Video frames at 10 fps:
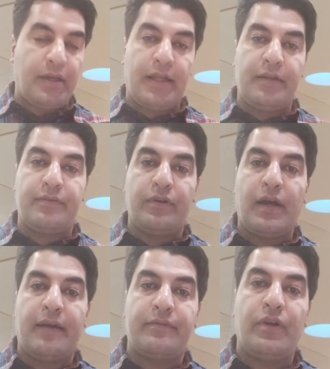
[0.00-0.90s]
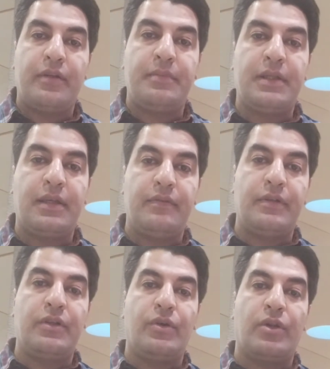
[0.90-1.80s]
And if you have not been
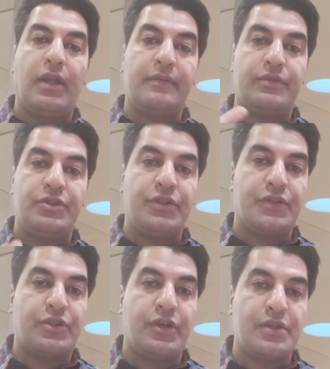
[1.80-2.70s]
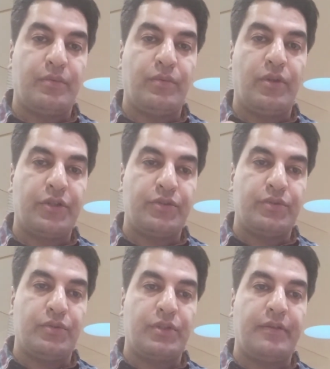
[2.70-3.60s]
given your life to Jesus Christ, I would like
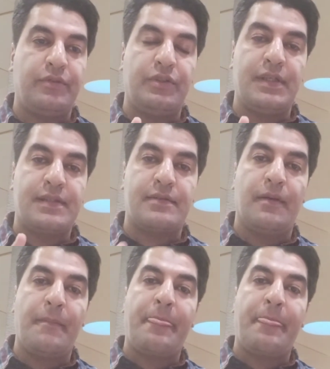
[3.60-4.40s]
to give you this